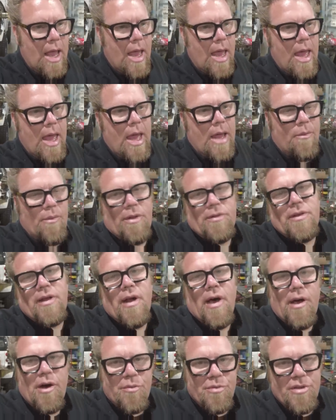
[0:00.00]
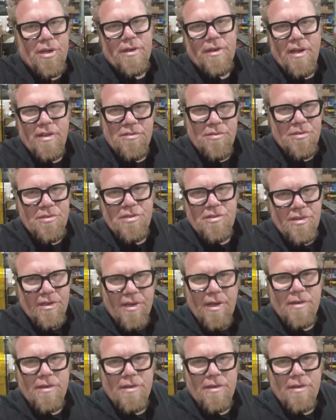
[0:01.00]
And, well, it's not one hundred percent custom, it's just a